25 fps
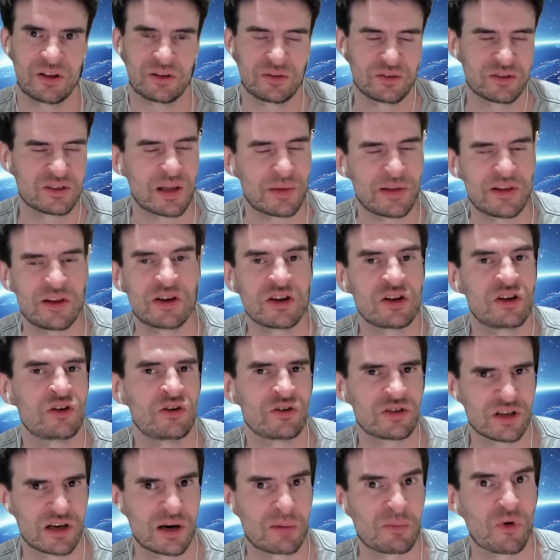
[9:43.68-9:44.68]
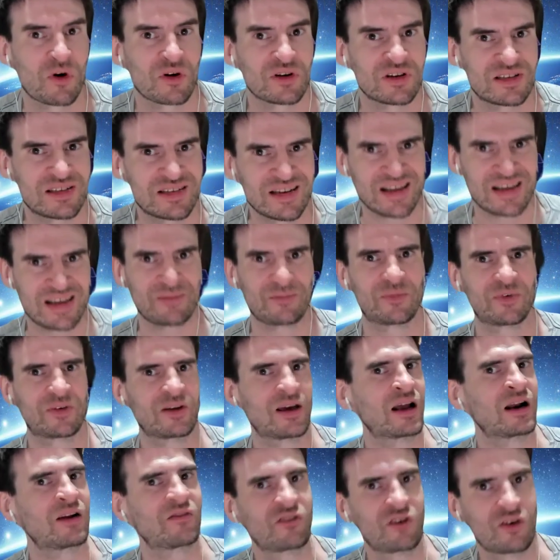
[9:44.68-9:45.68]
something you could use in a more deep
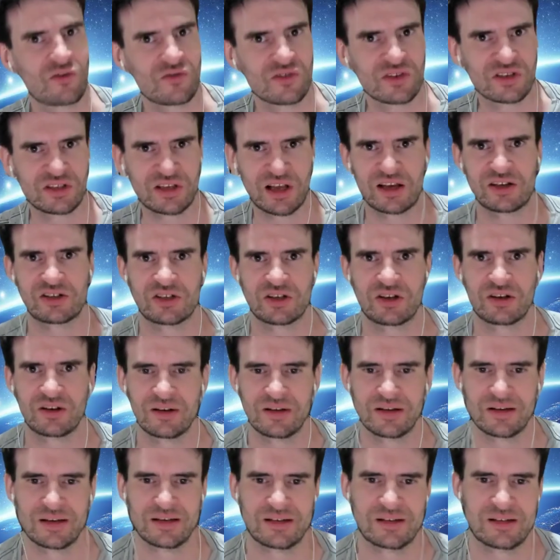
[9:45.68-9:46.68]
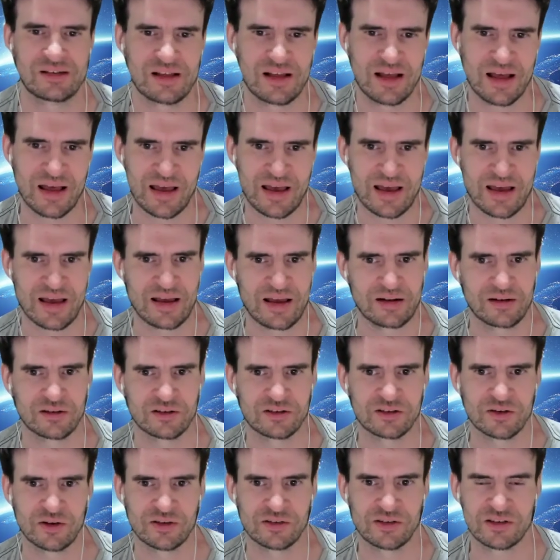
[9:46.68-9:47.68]
kind of conversation.
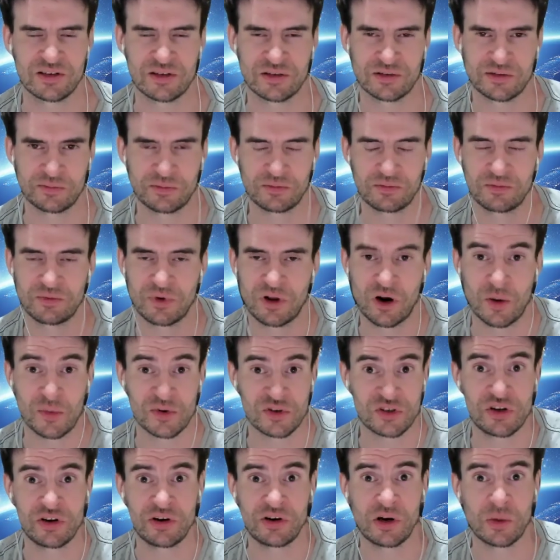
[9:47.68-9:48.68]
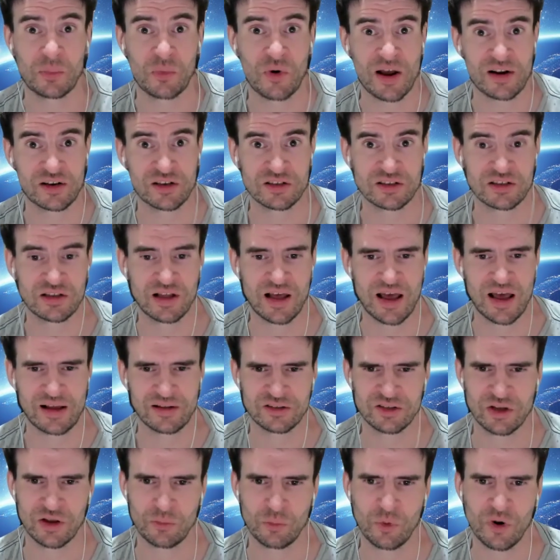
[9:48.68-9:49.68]
And so this is an opportunity to practice
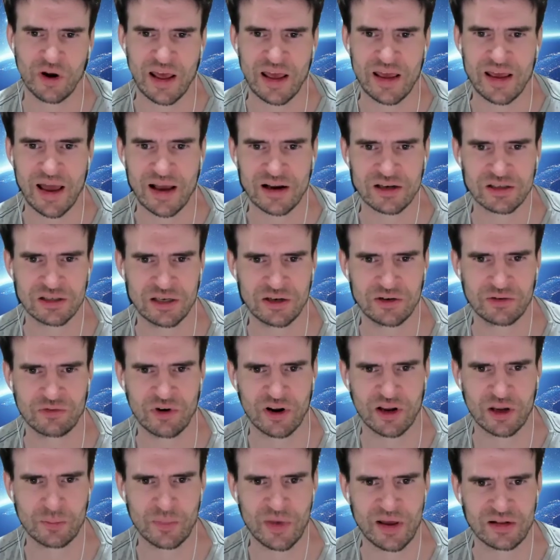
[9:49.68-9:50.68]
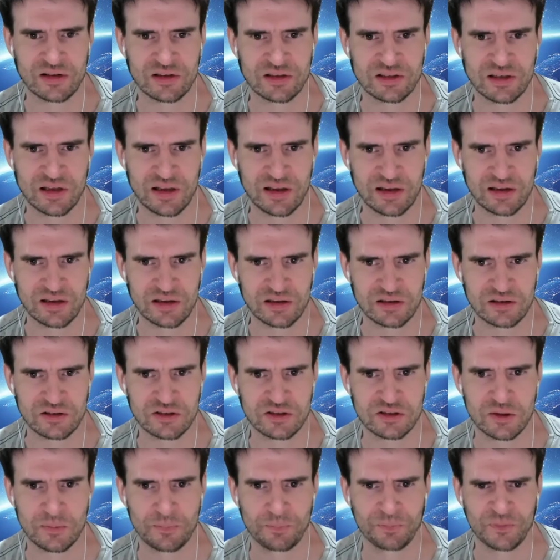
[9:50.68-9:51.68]
that. So what he actually recommends
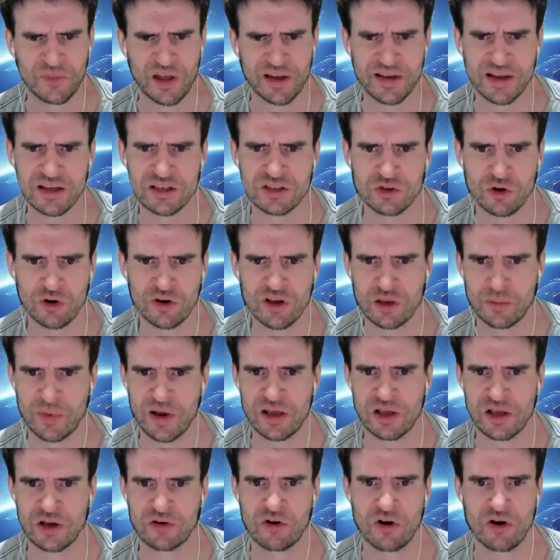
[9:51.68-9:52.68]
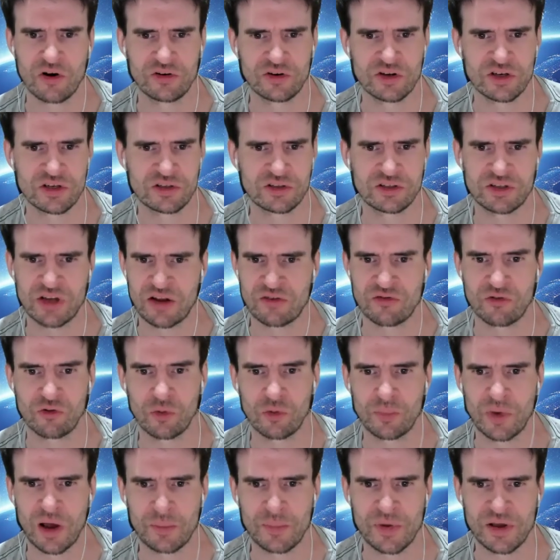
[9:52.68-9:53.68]
is, I guess, talking about your own just
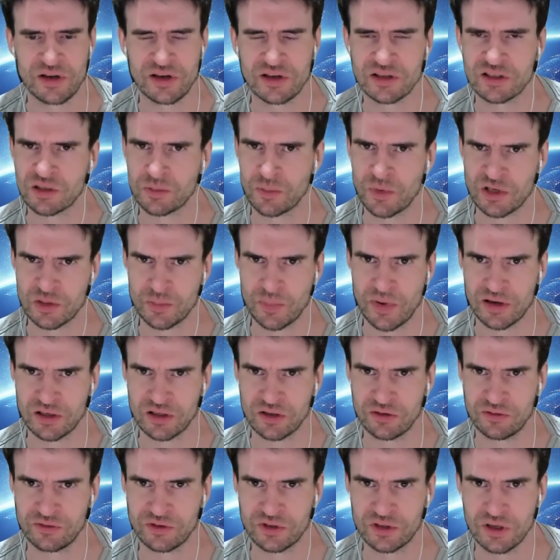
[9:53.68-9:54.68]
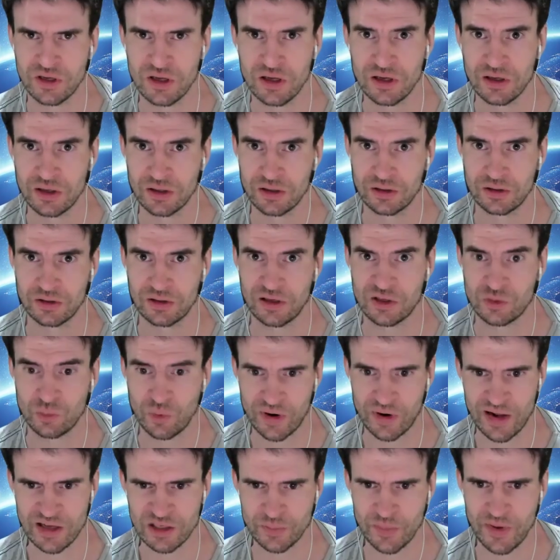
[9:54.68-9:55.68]
general opinions and perspectives is
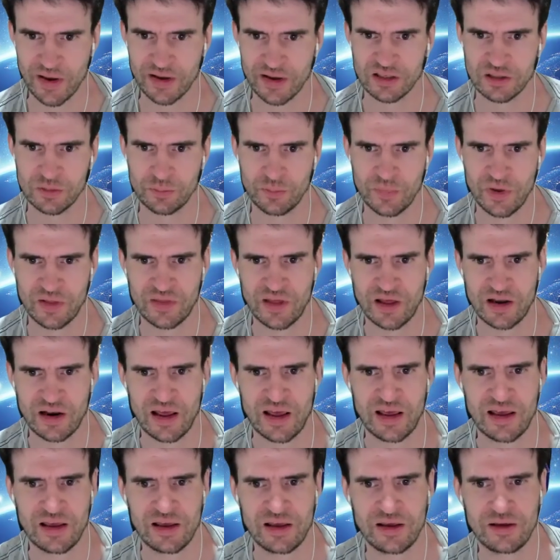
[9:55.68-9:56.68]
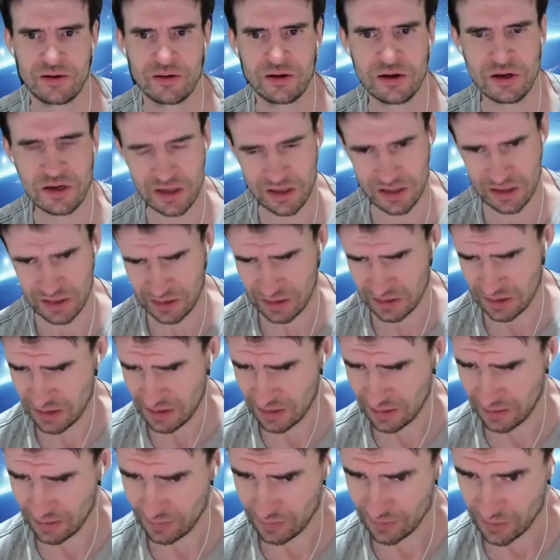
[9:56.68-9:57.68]
one aspect, but then he
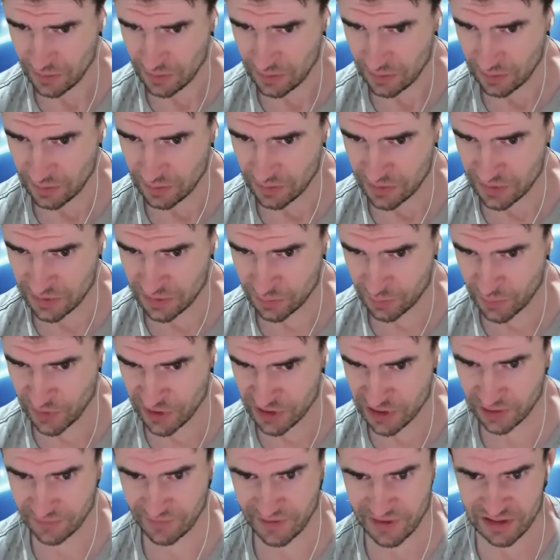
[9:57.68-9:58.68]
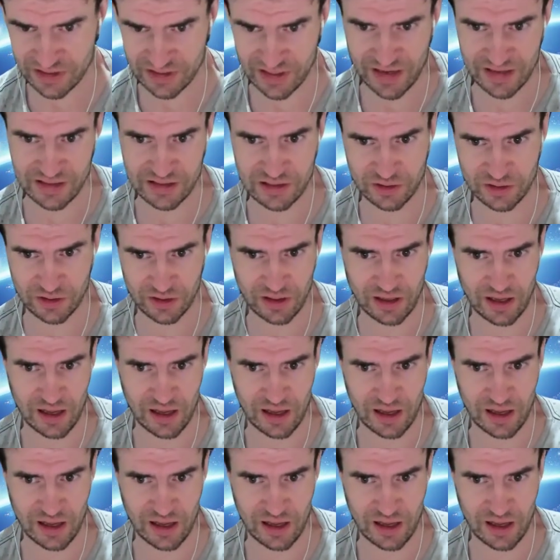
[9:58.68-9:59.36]
specifically says,